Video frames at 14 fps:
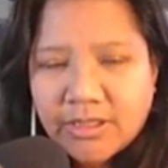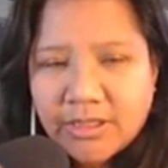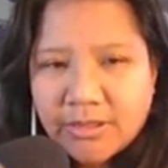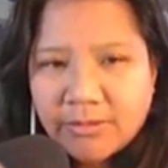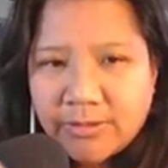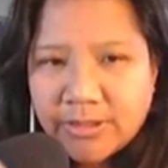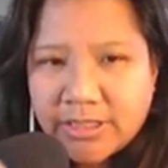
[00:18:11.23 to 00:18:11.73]
We
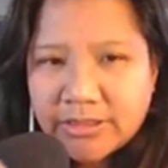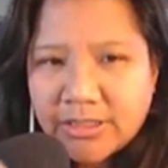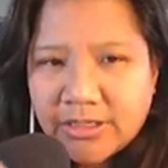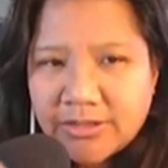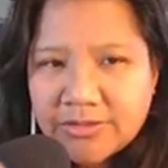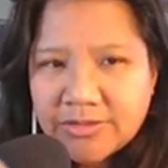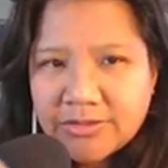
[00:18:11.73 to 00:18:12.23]
can
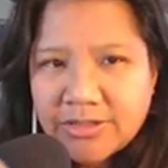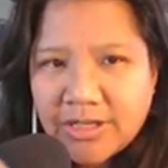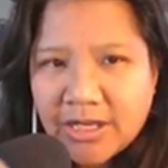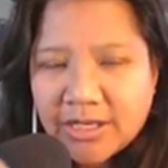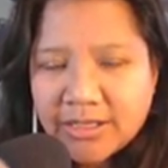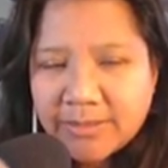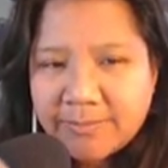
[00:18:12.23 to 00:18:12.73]
also talk
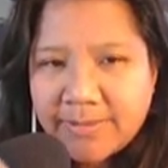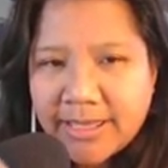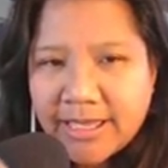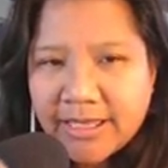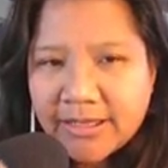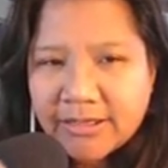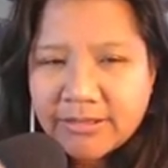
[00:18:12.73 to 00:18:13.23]

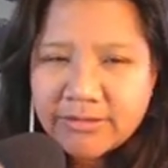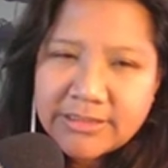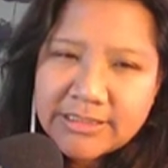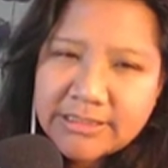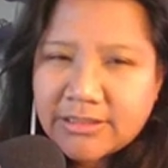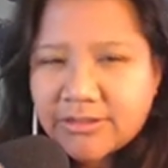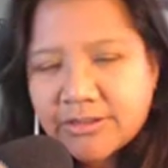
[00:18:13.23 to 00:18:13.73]
about, it's
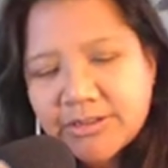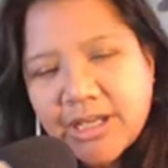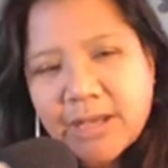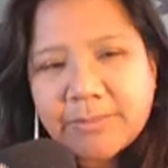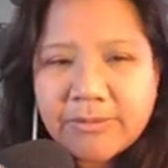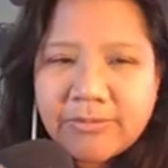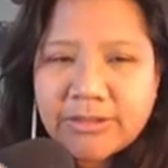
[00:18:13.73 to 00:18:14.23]
another topic
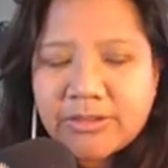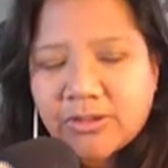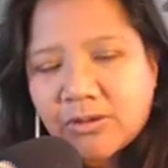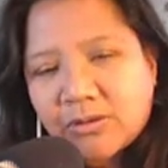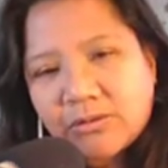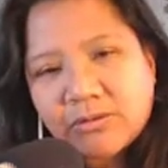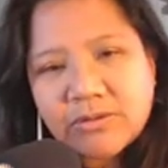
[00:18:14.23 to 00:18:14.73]
with
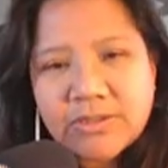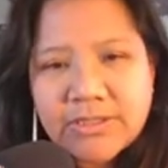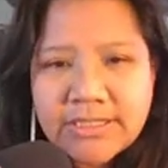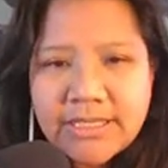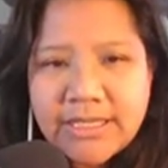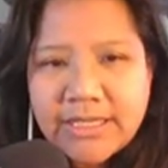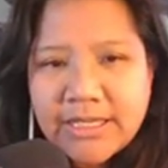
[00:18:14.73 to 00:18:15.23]
goals.
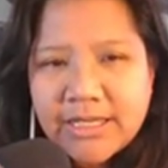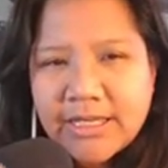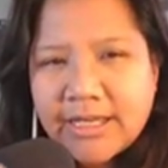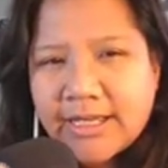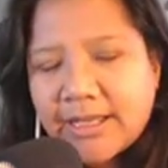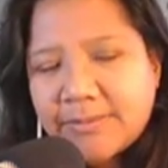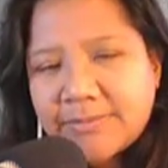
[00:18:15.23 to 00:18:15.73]

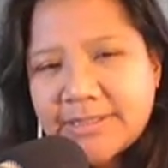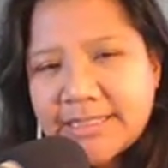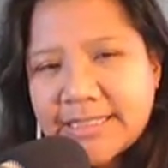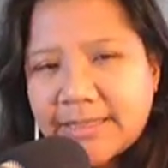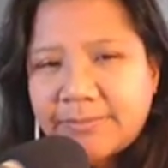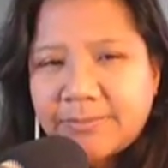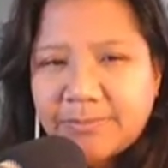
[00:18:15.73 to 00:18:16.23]
So
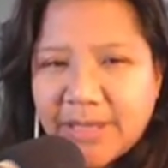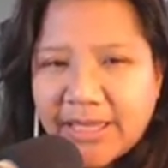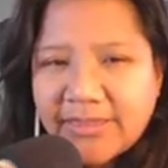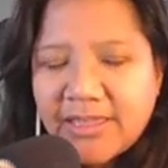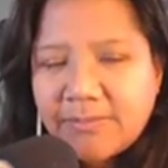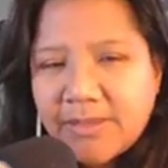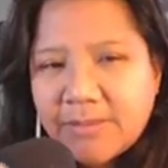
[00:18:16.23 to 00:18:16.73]
I think
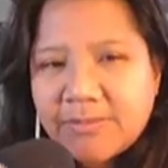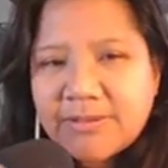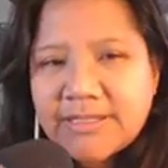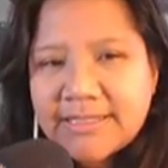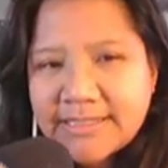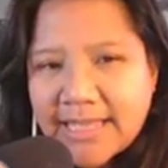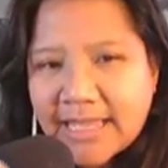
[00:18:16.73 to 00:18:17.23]
people
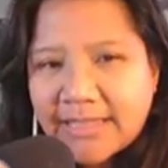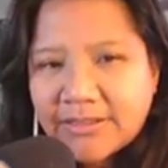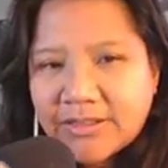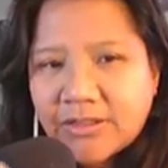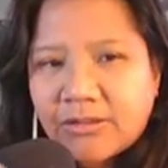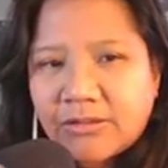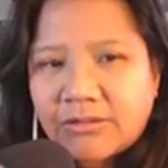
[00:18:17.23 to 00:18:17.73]
set
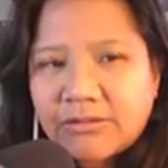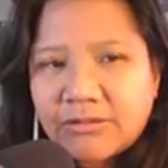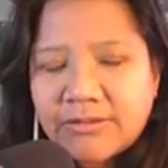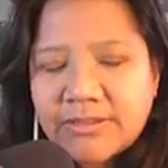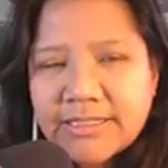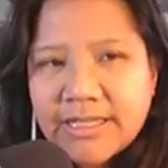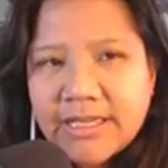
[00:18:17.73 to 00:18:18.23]
goals,
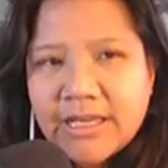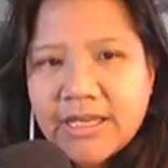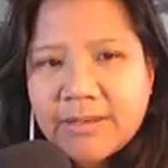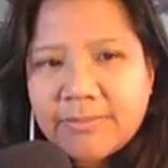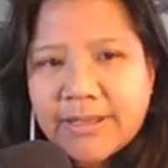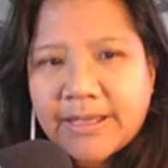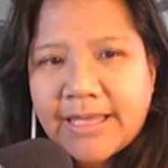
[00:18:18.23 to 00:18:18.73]

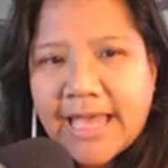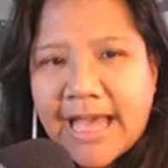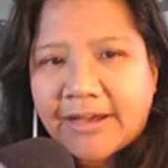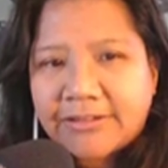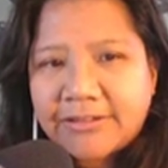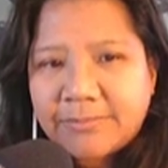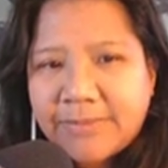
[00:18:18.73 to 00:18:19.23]
but how to
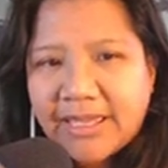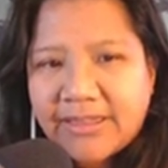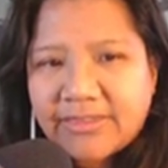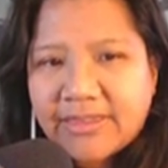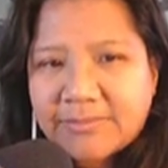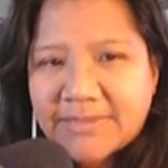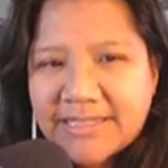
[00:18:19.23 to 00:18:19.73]
make them
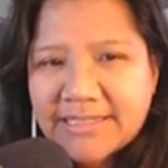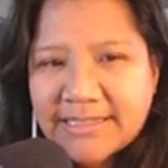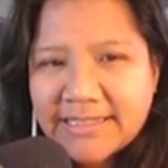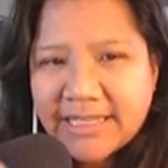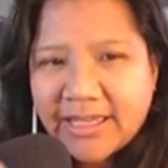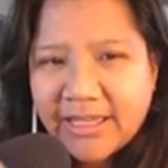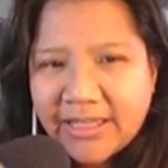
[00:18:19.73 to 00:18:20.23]

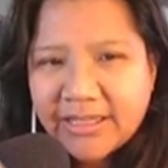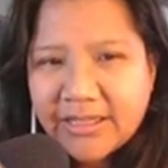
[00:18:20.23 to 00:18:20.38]
stick,